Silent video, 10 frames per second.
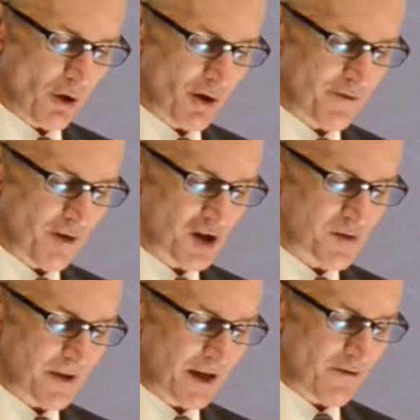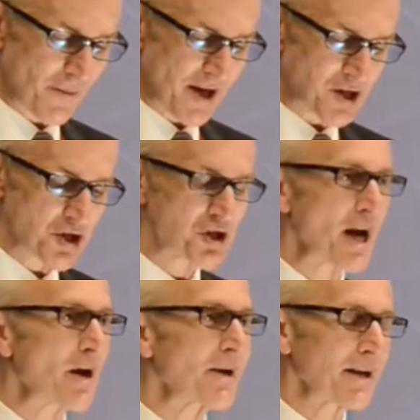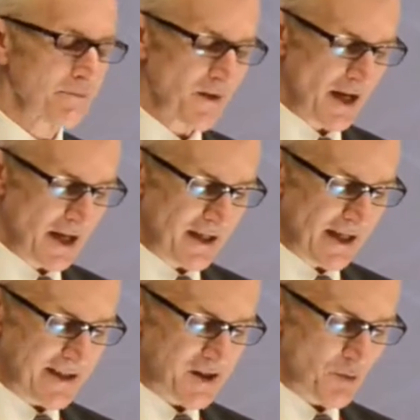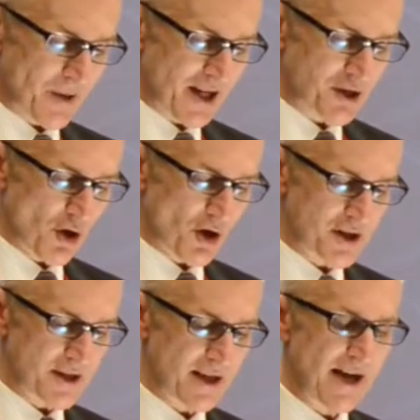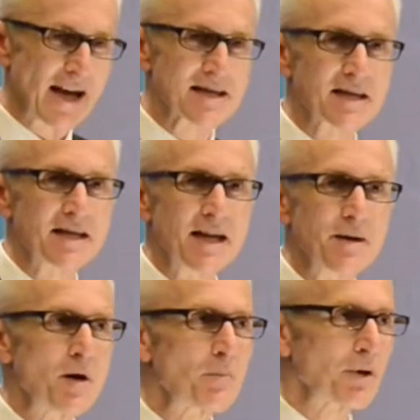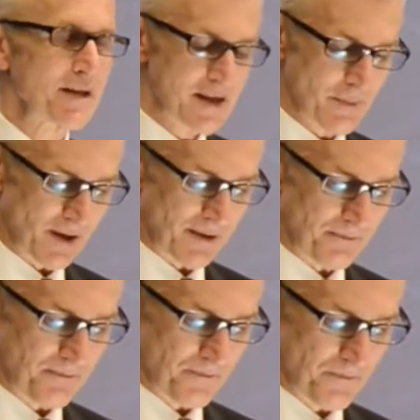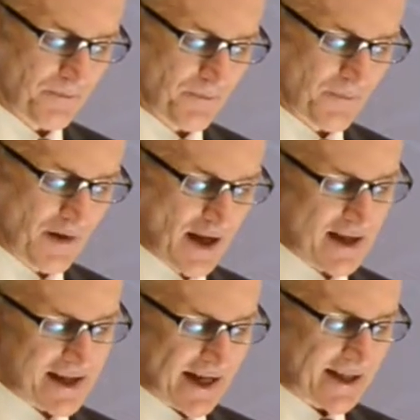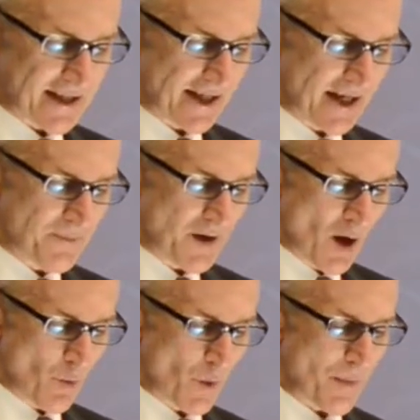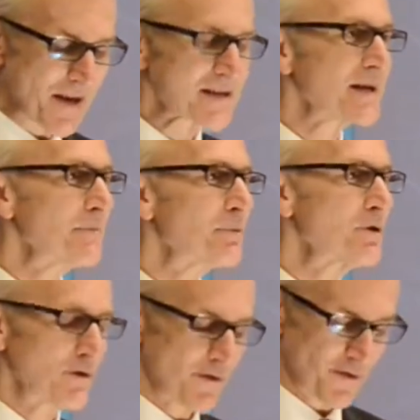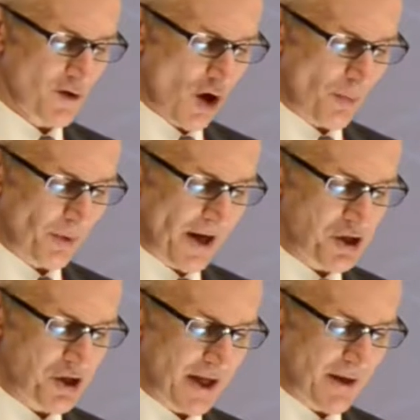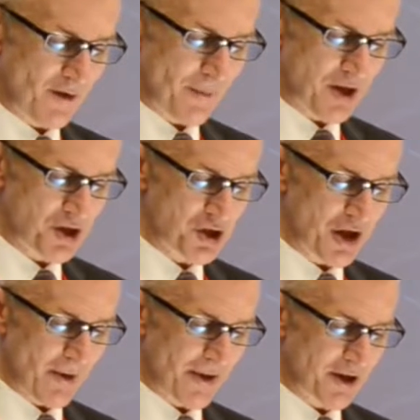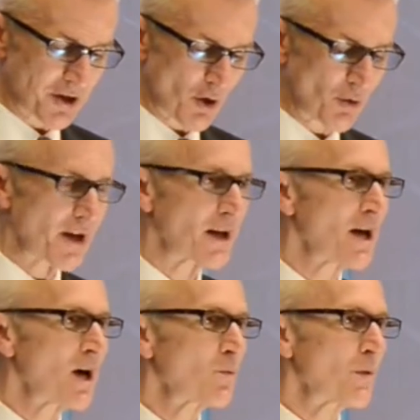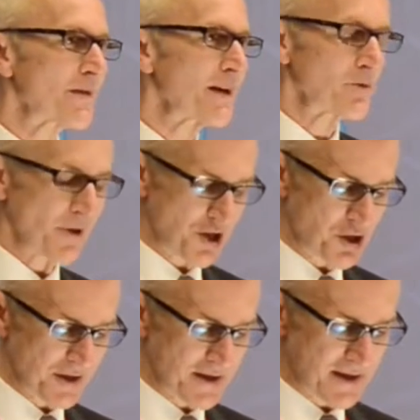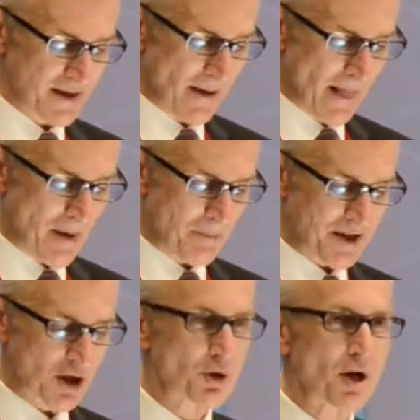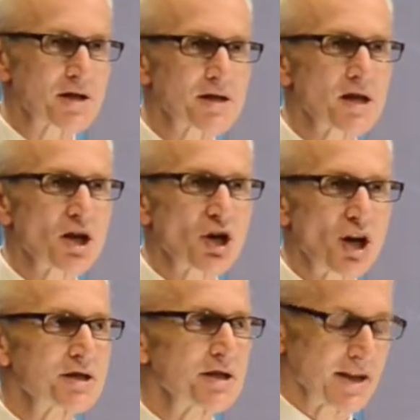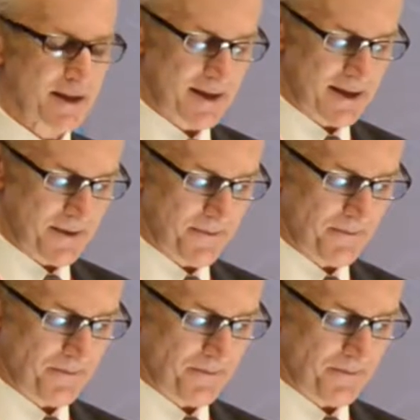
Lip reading: law enforcement information sharing needs to be endorsed as a key principle. Secondly, we must improve cooperation and information sharing not only within regions, but across continents.